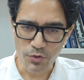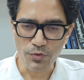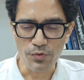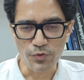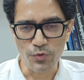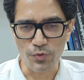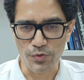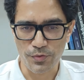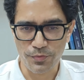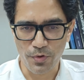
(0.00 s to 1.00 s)
should you
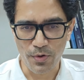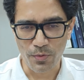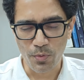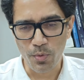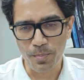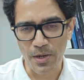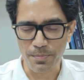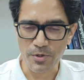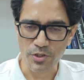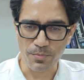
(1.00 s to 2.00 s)
choose for home
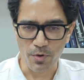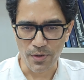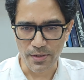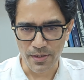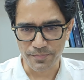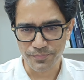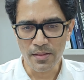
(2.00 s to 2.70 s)
blood pressure monitoring?